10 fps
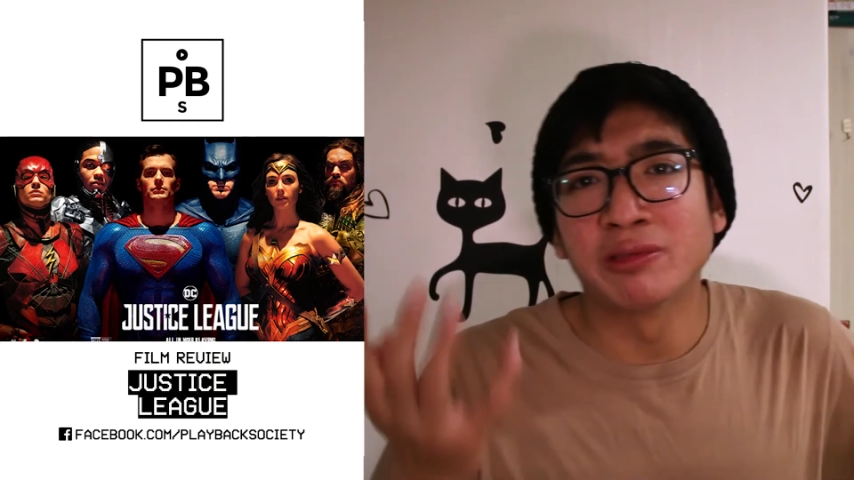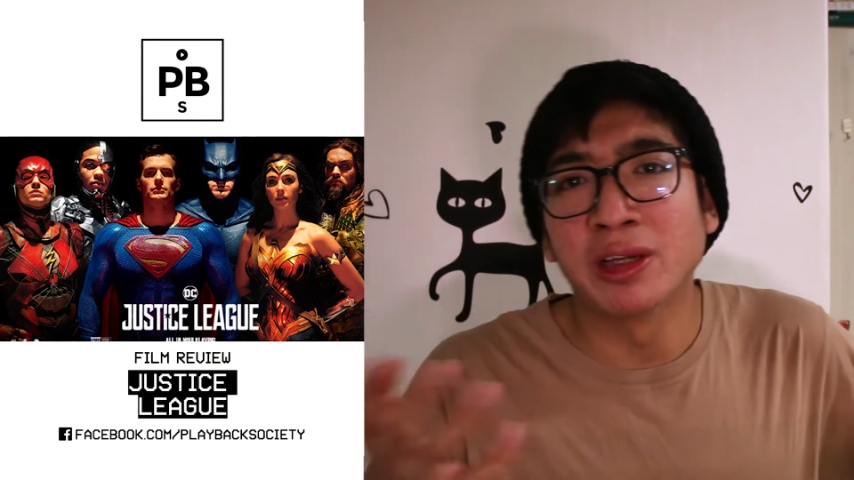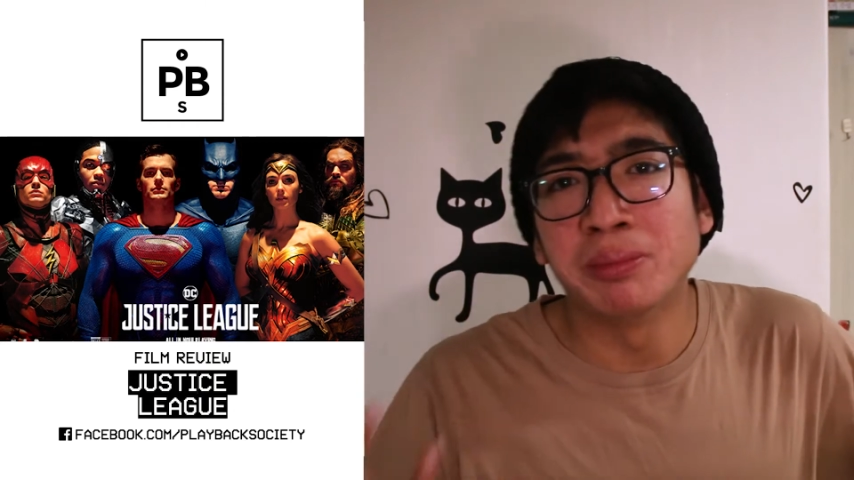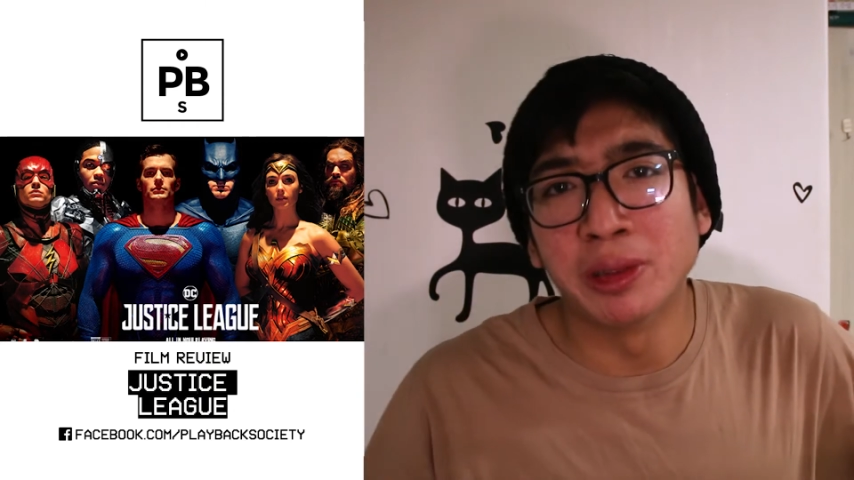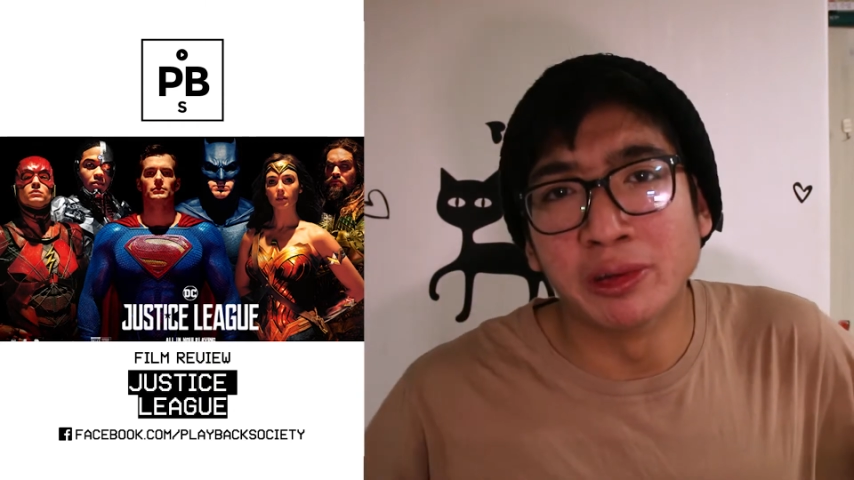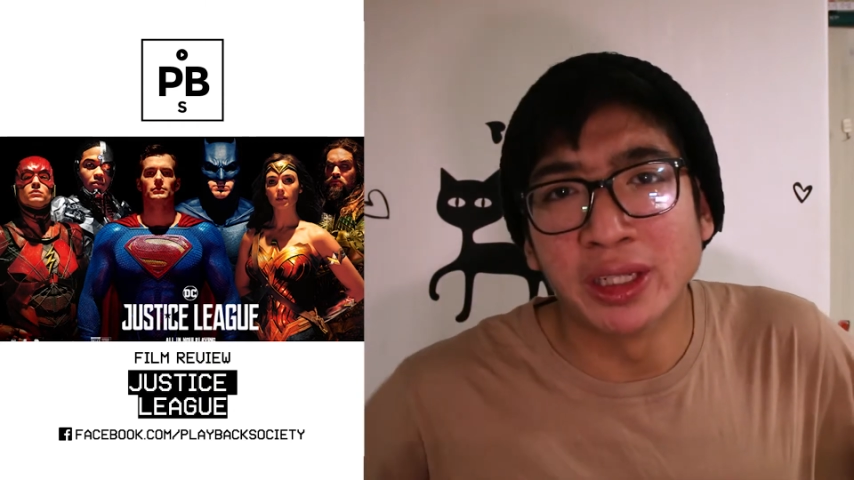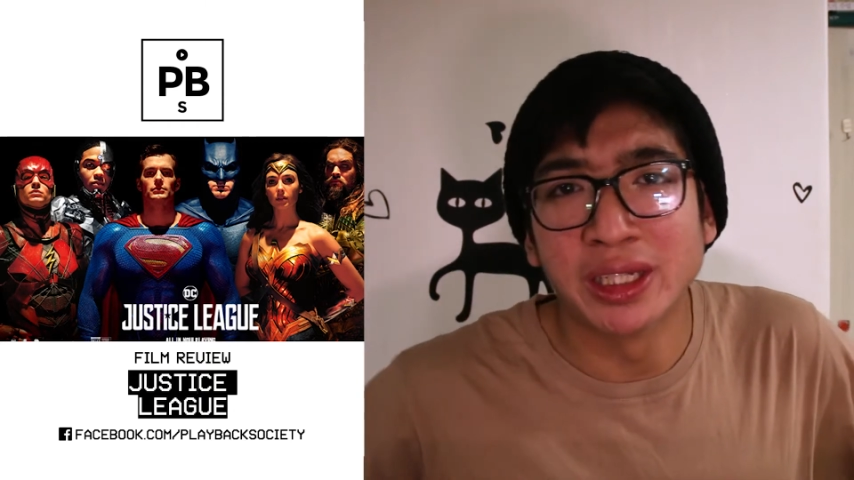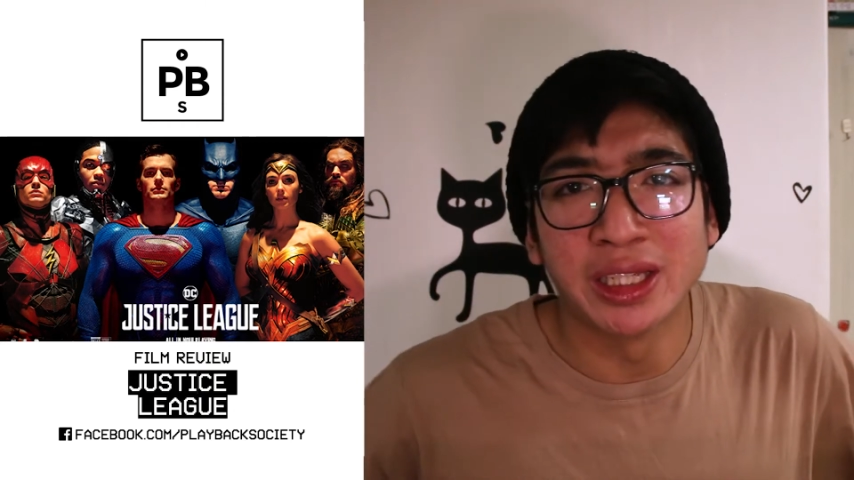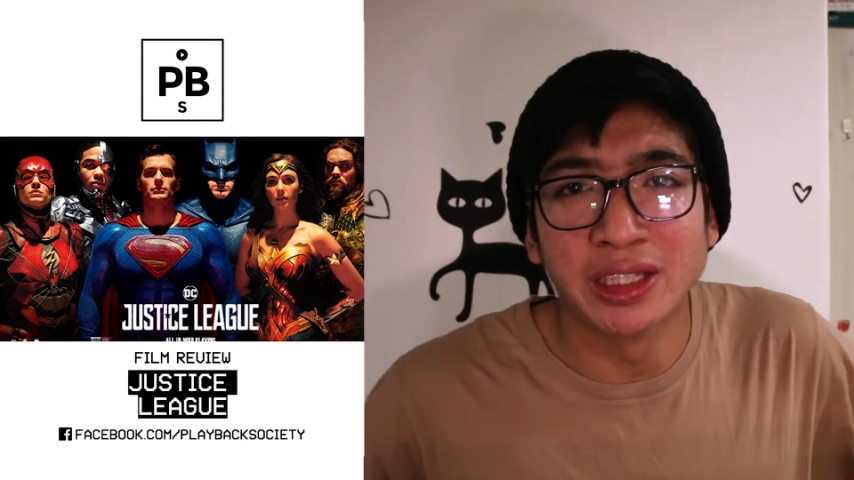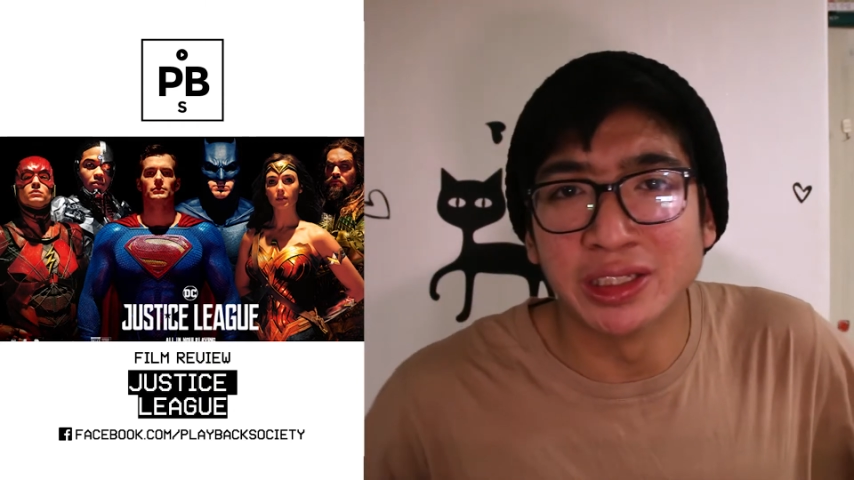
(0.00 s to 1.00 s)

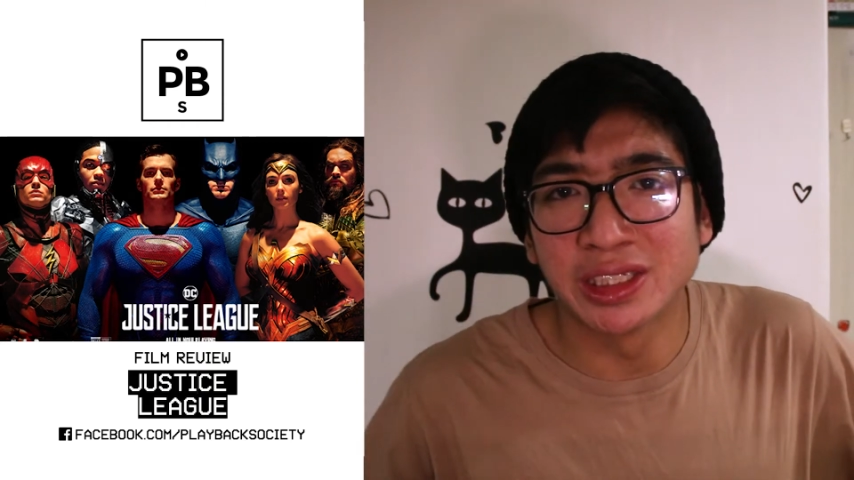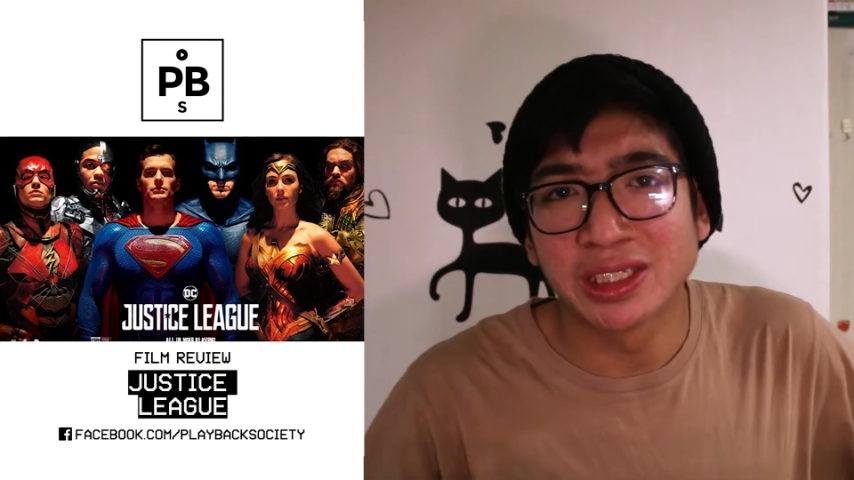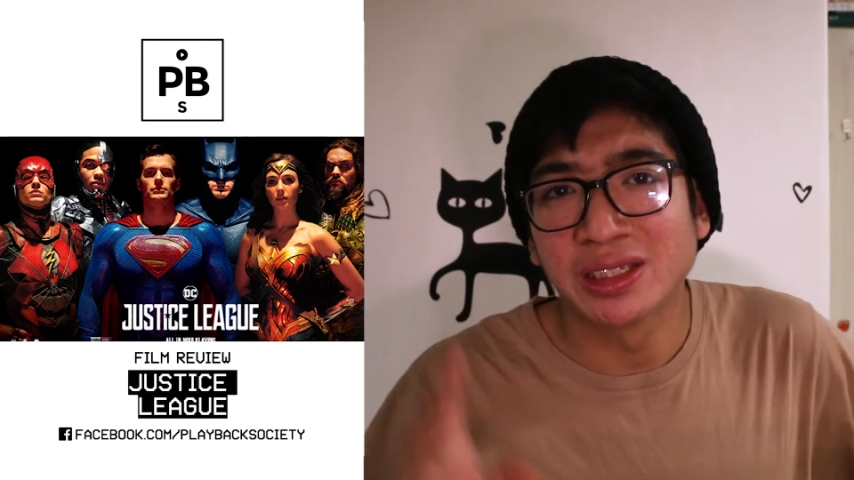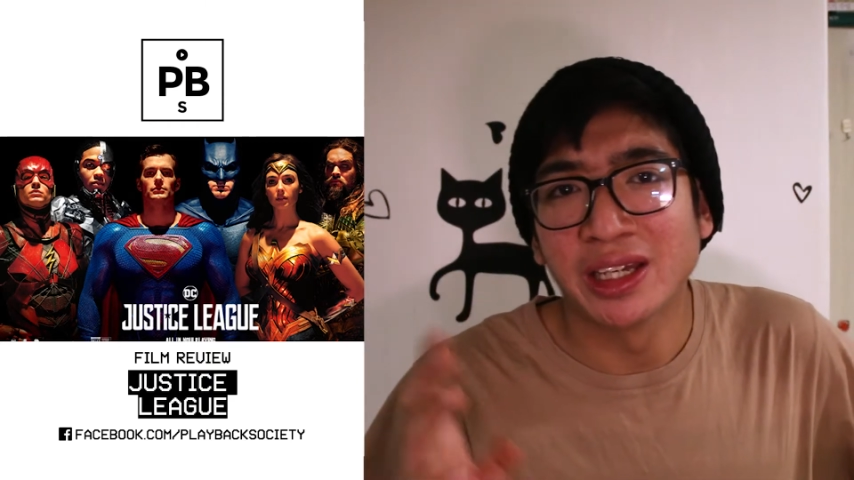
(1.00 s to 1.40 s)
rebuilding his